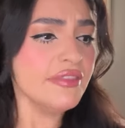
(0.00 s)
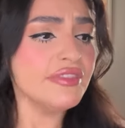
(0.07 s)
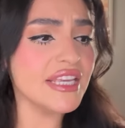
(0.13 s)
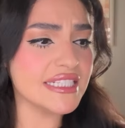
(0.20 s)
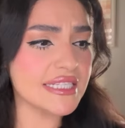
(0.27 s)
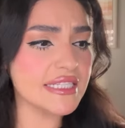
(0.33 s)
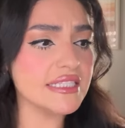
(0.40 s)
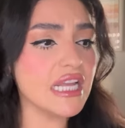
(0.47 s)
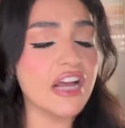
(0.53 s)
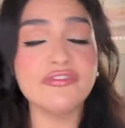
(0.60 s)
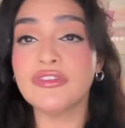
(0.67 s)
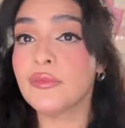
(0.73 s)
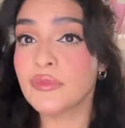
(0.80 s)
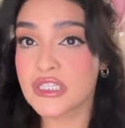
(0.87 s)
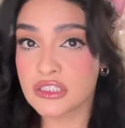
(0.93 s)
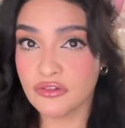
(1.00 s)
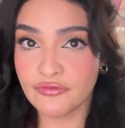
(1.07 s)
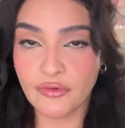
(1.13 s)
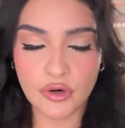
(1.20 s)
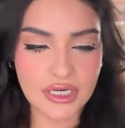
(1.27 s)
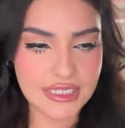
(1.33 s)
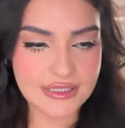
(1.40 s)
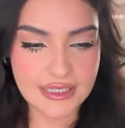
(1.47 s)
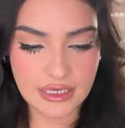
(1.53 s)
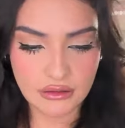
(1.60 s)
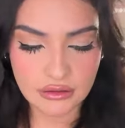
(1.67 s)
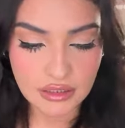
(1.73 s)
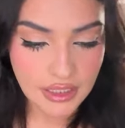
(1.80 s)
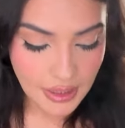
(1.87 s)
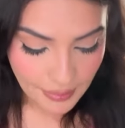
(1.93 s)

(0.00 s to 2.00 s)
This is not from the Sephora sale,